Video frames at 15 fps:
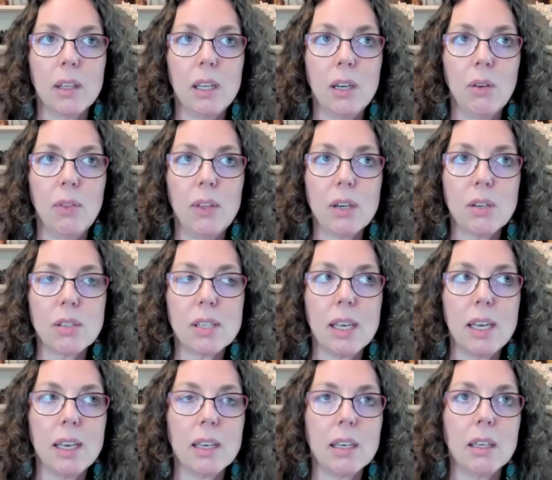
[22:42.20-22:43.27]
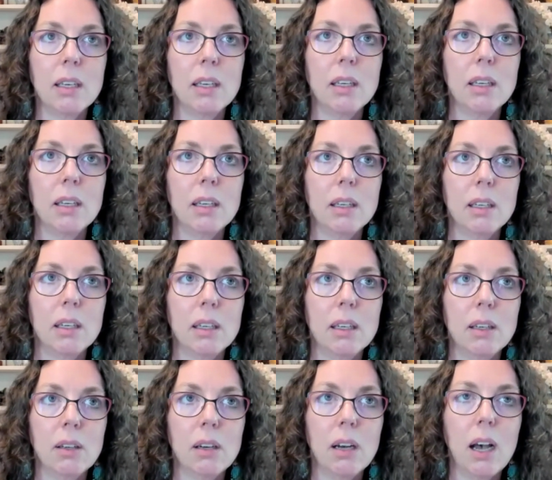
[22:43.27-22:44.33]
there's like,
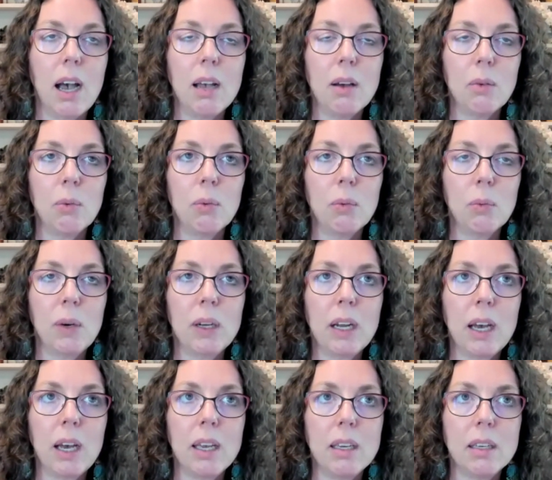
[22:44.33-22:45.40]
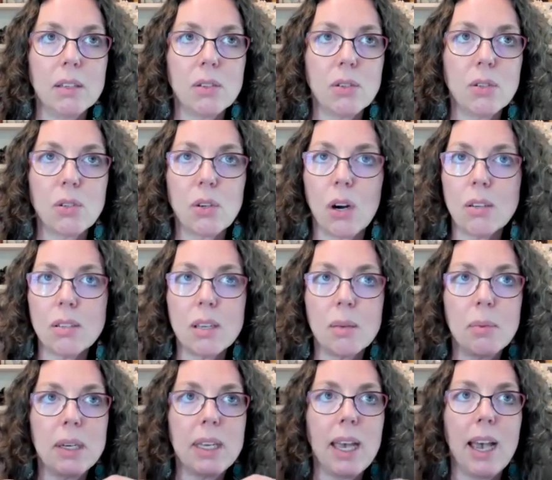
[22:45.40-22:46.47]
when I start
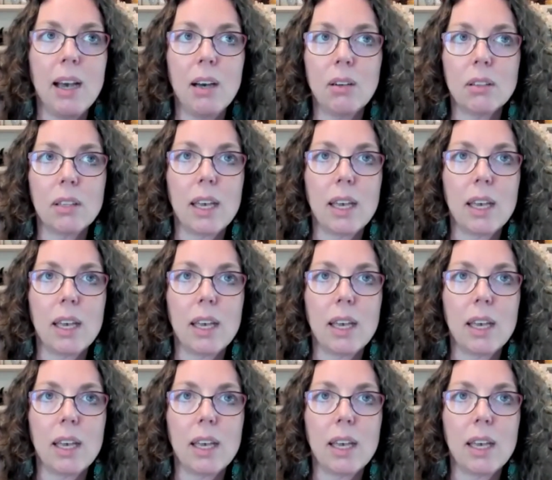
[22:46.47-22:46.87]
somebody out,